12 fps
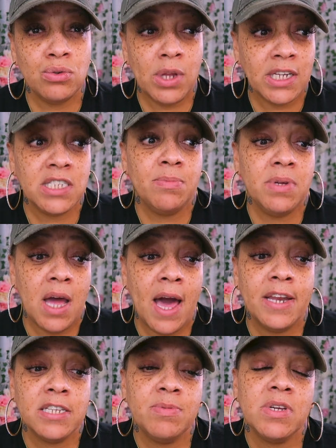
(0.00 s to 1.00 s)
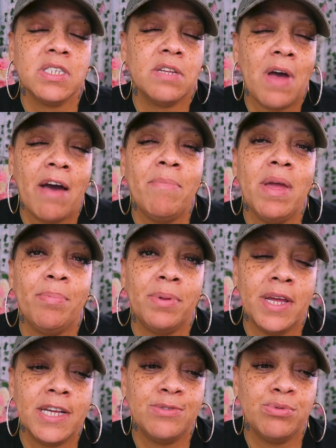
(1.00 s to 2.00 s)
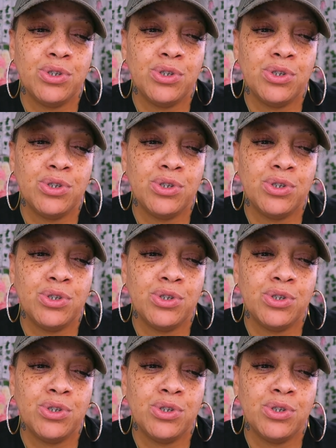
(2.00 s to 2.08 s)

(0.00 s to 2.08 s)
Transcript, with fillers: like to be honest, because if I made plans